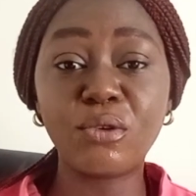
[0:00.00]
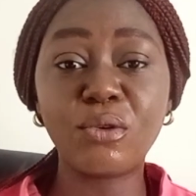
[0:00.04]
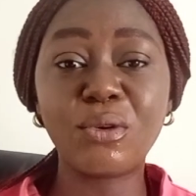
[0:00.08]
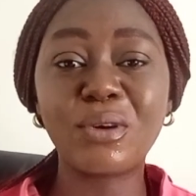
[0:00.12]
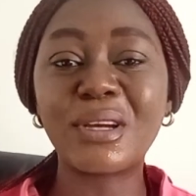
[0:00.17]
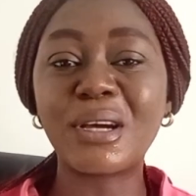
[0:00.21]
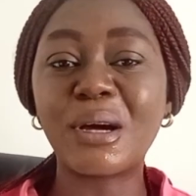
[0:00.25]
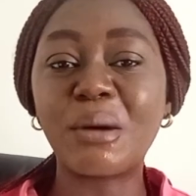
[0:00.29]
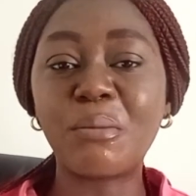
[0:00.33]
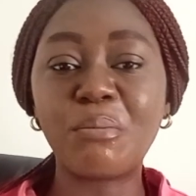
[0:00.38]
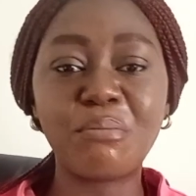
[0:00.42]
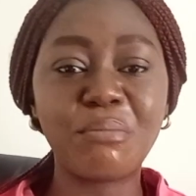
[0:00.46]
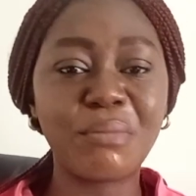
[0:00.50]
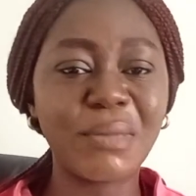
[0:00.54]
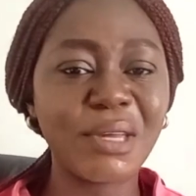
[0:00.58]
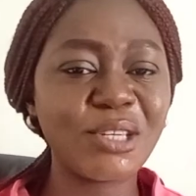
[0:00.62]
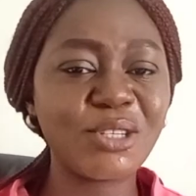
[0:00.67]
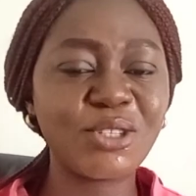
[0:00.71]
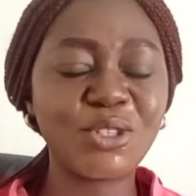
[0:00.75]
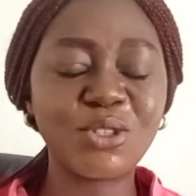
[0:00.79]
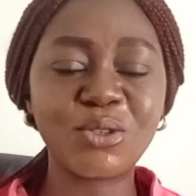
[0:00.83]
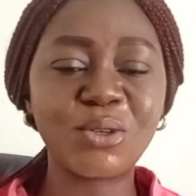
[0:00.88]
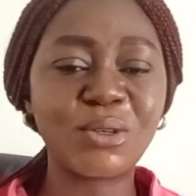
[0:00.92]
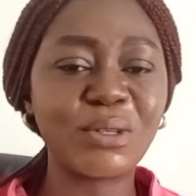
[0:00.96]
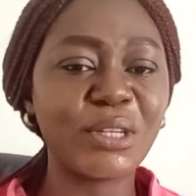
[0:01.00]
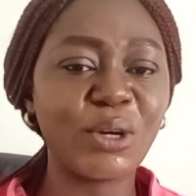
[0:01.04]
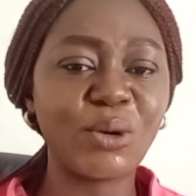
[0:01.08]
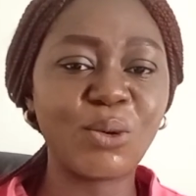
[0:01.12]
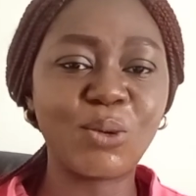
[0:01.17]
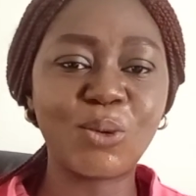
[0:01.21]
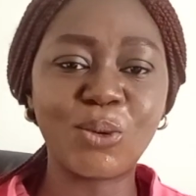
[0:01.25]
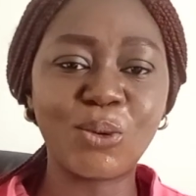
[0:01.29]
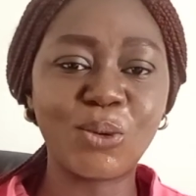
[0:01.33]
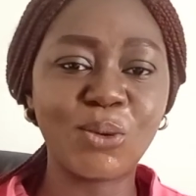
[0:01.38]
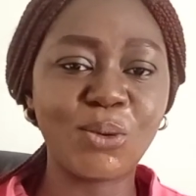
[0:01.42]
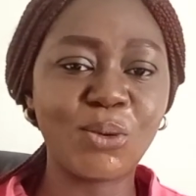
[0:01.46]
You can mention a
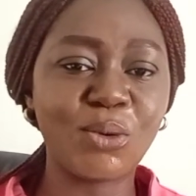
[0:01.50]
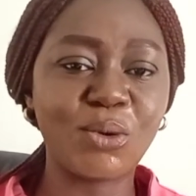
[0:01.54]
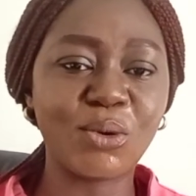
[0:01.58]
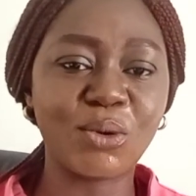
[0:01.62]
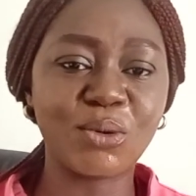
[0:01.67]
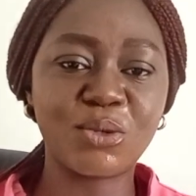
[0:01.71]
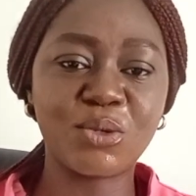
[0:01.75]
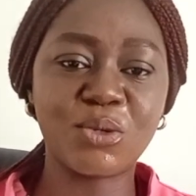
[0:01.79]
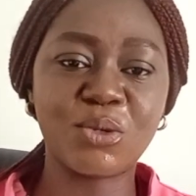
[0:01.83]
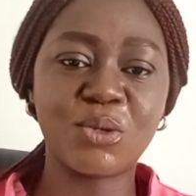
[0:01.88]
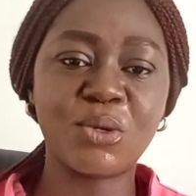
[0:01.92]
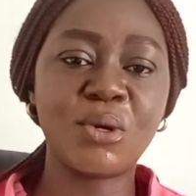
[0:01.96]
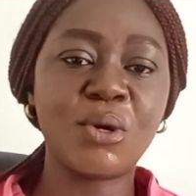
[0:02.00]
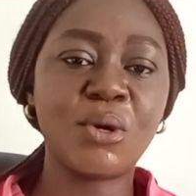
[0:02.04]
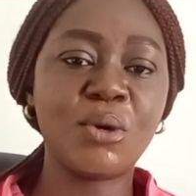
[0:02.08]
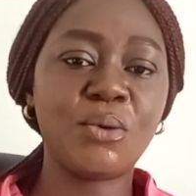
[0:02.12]
whole lot.